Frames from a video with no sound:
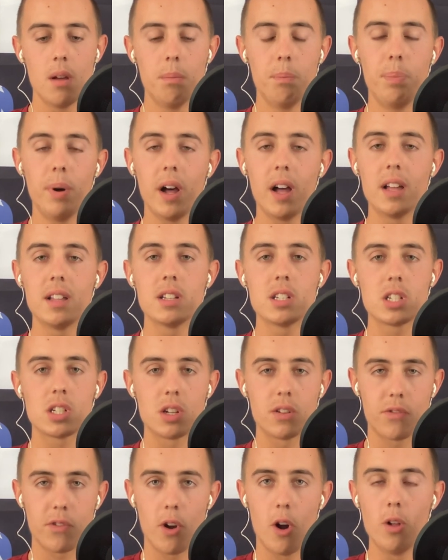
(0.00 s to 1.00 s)
But
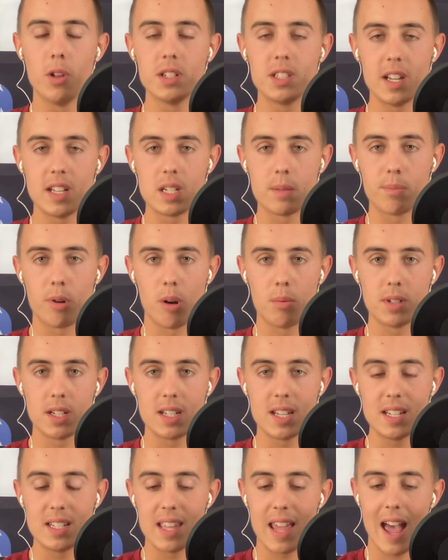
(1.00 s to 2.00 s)
so for all intents and
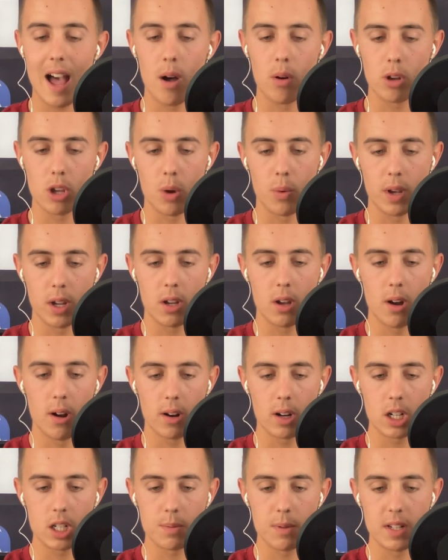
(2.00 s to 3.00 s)
purposes, he's the outgoing
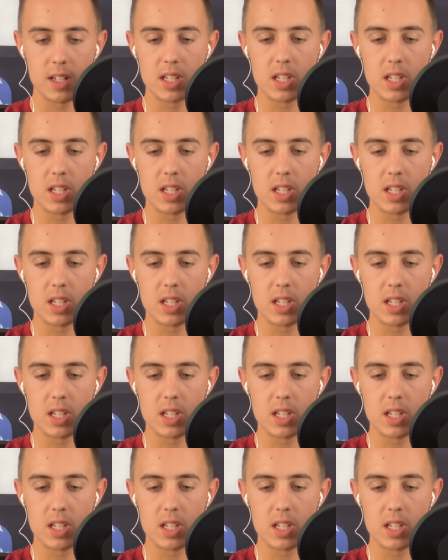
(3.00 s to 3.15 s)
congressman.